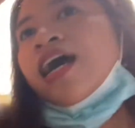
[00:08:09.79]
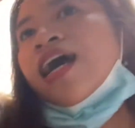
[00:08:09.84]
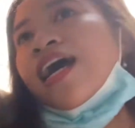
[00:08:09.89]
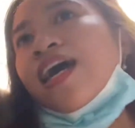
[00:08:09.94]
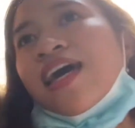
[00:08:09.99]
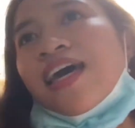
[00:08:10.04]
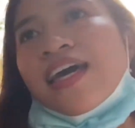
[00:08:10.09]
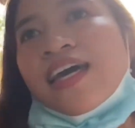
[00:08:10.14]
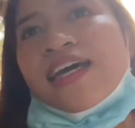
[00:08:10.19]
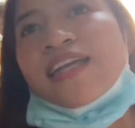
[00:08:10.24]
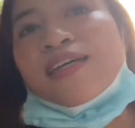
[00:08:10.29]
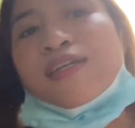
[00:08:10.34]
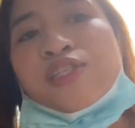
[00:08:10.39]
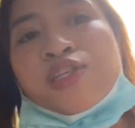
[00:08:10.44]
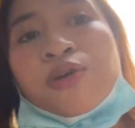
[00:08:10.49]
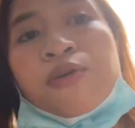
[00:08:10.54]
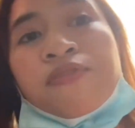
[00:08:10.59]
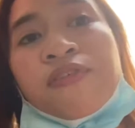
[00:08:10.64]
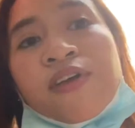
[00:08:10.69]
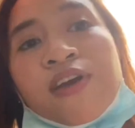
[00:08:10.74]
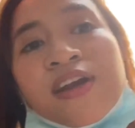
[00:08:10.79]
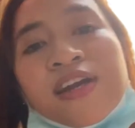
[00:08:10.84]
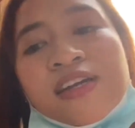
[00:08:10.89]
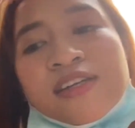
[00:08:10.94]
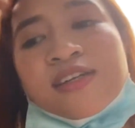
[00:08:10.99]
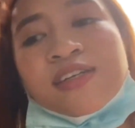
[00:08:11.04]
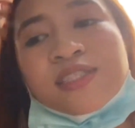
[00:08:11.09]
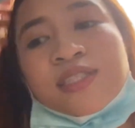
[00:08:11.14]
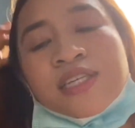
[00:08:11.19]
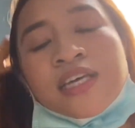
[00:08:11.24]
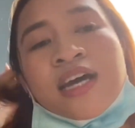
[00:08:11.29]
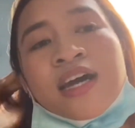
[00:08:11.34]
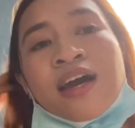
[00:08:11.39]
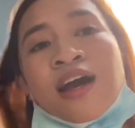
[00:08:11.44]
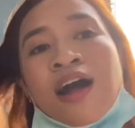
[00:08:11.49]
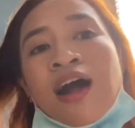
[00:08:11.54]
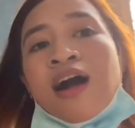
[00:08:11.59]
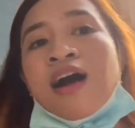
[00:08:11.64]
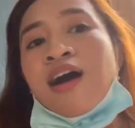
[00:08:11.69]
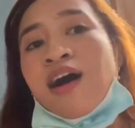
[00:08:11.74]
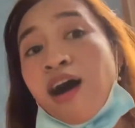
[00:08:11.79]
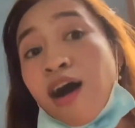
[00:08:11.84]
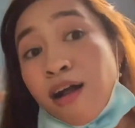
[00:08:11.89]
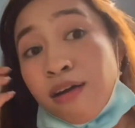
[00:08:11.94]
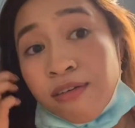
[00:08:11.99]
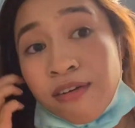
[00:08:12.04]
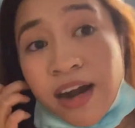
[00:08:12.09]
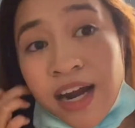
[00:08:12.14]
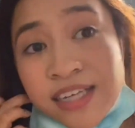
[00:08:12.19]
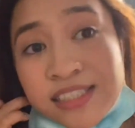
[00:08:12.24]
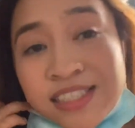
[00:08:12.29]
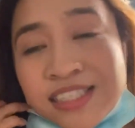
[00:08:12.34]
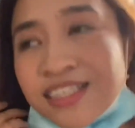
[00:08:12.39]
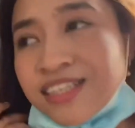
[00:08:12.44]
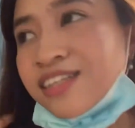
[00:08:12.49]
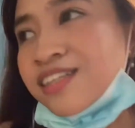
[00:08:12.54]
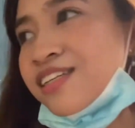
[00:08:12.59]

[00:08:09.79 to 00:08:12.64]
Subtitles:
And so far it looks all right still.